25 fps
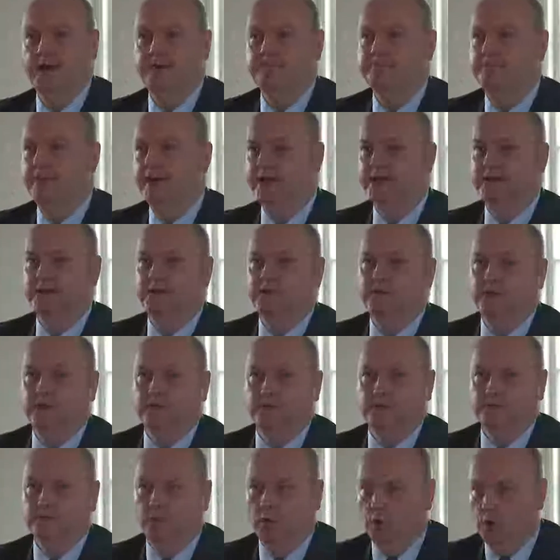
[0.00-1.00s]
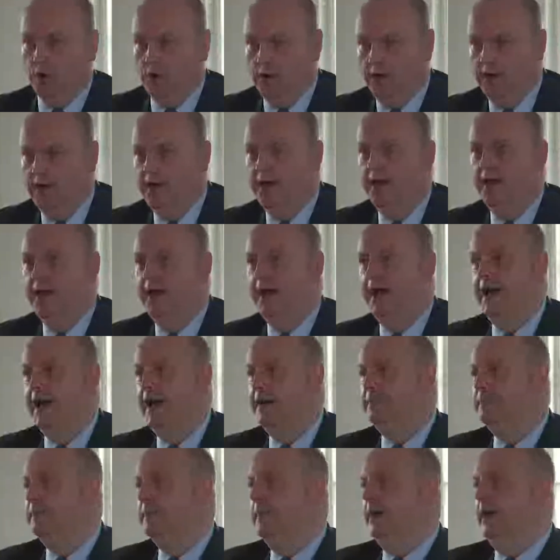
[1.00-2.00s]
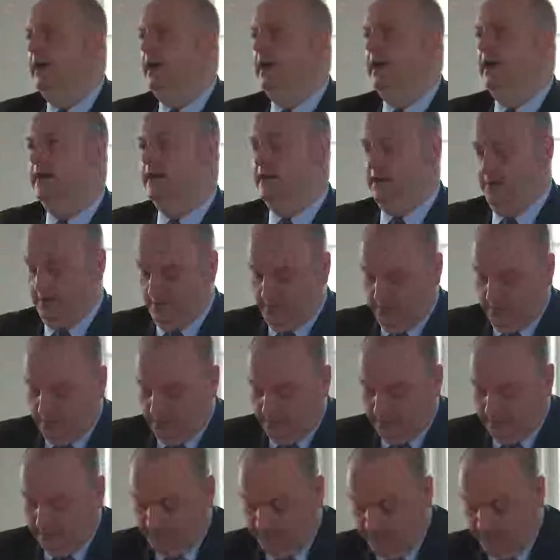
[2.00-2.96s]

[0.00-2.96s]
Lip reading: made this even more of